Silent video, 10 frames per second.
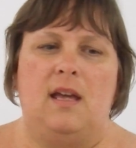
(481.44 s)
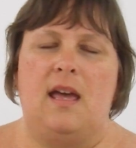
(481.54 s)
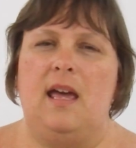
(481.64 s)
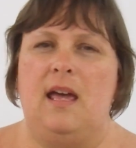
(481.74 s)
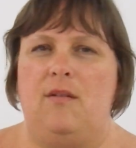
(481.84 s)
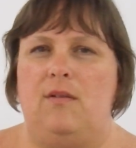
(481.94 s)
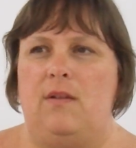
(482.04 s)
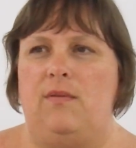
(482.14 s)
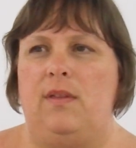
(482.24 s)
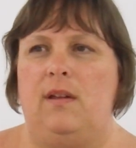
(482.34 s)
hair and
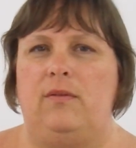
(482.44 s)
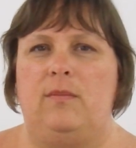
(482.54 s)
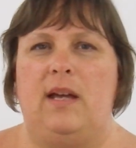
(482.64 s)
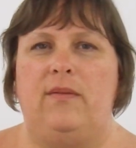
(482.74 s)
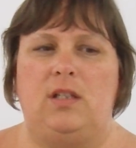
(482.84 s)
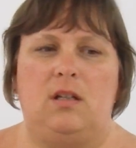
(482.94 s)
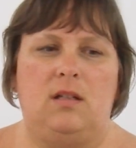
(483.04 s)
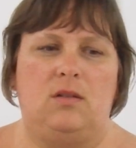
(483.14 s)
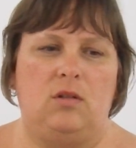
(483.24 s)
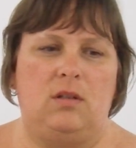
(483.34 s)
everything from having
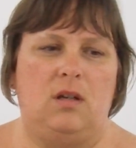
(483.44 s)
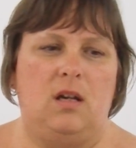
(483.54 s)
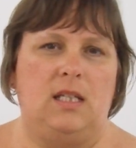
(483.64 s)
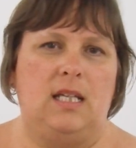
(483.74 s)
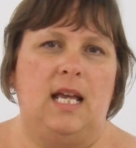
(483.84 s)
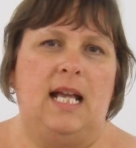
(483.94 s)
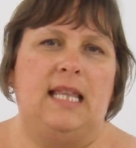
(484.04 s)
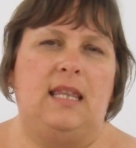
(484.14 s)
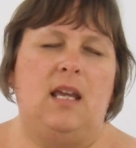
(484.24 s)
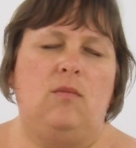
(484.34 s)
diazoxide,
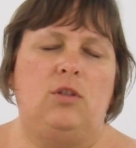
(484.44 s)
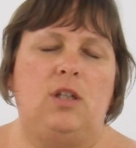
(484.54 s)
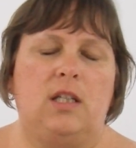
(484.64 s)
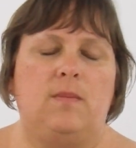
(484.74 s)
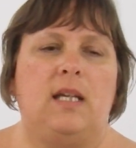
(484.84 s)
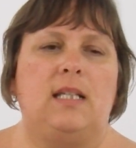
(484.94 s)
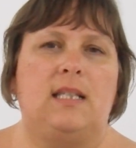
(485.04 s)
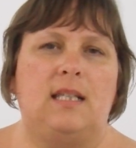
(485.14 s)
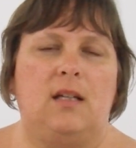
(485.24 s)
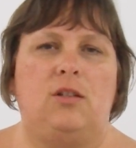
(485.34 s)
it would just make
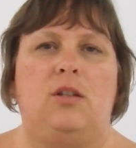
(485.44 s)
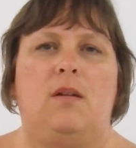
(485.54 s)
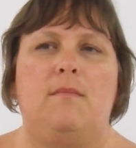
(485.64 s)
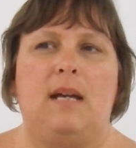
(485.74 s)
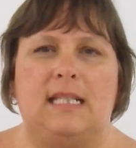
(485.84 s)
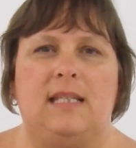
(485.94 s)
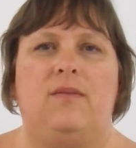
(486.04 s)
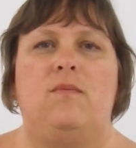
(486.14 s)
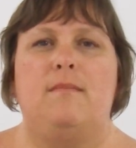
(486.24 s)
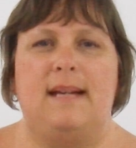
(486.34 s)
such a
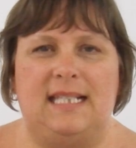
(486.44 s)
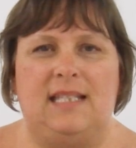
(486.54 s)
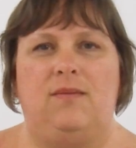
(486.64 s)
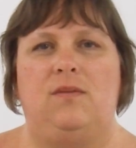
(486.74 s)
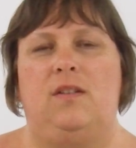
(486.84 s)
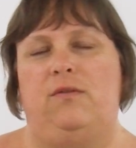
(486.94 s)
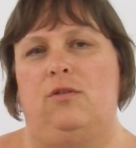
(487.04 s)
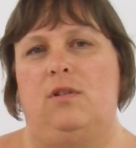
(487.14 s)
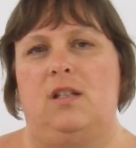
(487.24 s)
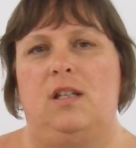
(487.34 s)
massive, massive
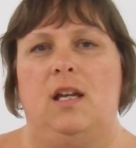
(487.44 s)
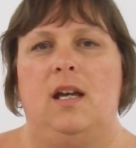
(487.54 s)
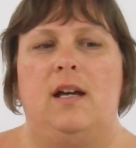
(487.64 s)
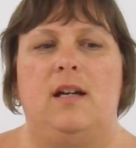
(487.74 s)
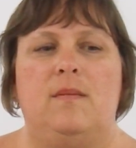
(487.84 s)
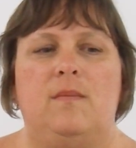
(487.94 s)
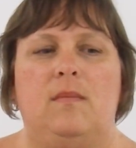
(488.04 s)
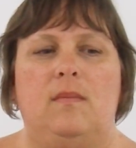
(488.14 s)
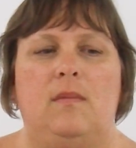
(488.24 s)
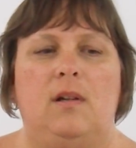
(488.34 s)
difference.
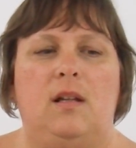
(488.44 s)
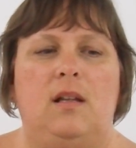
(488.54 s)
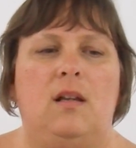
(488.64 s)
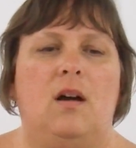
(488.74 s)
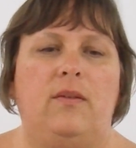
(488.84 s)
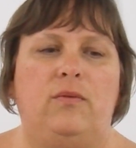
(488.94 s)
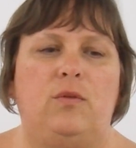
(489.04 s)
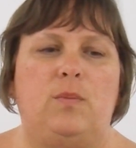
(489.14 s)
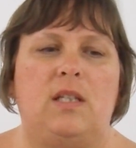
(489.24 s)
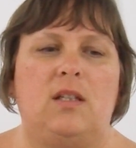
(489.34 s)
Life
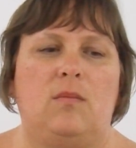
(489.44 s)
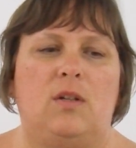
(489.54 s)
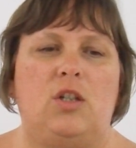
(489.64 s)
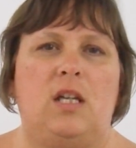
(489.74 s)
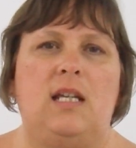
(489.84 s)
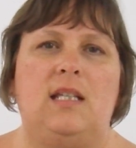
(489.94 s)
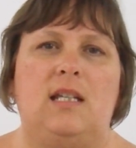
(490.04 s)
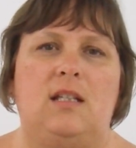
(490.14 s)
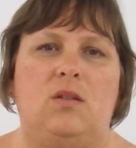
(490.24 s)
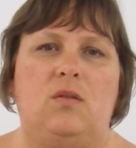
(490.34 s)
would be so much
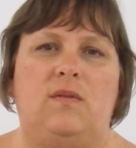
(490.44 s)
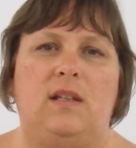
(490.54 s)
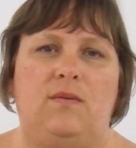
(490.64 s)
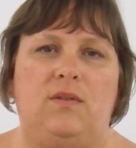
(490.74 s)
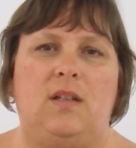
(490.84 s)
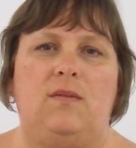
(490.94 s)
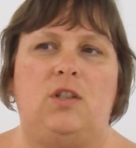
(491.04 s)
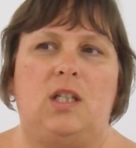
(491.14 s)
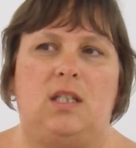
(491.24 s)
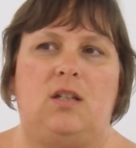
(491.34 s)
easier to have lived if
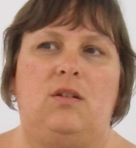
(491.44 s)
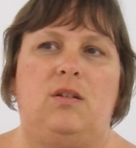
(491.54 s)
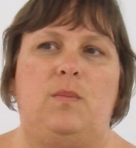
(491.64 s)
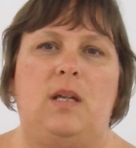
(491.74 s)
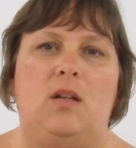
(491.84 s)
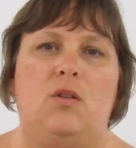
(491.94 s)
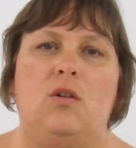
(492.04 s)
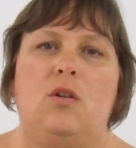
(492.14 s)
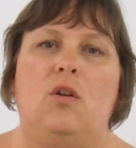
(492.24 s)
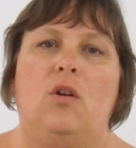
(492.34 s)
Jessica had been
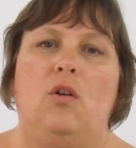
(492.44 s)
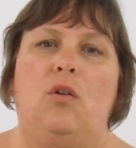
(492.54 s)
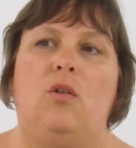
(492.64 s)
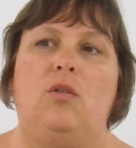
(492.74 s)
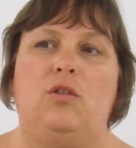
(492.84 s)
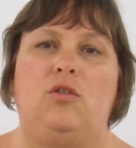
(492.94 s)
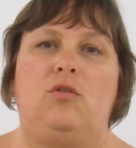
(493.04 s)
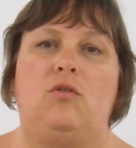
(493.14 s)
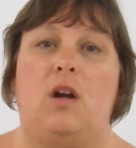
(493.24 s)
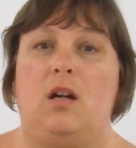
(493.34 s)
on a
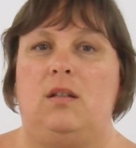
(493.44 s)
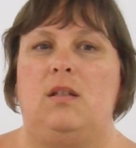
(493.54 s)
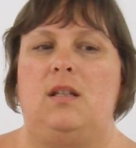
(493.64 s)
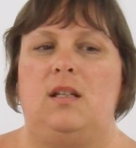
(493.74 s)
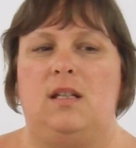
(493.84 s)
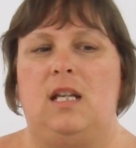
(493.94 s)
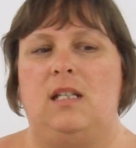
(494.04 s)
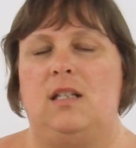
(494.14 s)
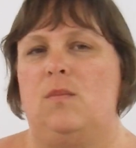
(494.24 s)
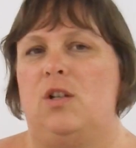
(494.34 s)
drug that didn't
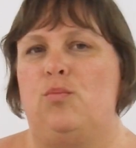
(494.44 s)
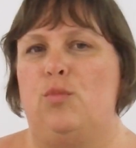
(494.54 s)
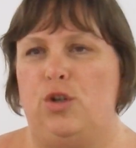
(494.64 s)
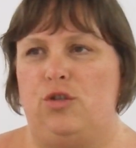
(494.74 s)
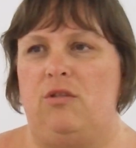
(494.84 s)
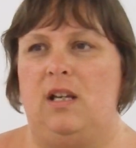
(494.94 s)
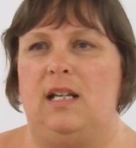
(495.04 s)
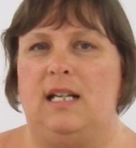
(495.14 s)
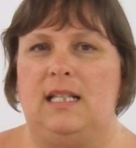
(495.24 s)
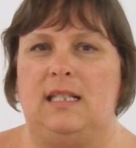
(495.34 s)
need as much
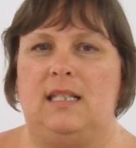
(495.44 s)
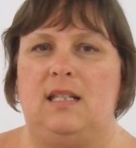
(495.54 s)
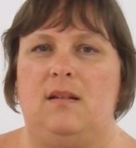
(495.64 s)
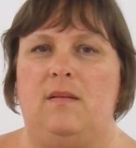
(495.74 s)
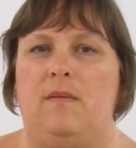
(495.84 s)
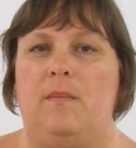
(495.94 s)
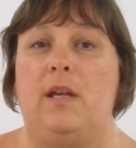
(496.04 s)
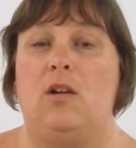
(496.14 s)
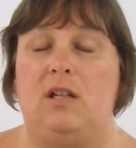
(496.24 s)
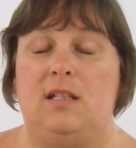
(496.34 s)
monitoring as
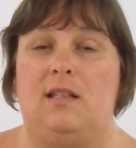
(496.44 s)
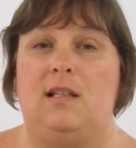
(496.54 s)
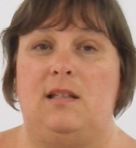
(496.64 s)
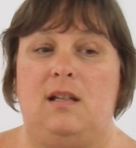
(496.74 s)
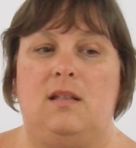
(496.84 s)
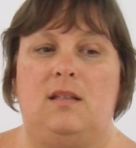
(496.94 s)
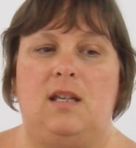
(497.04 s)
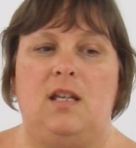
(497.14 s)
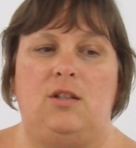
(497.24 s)
being on insulin does.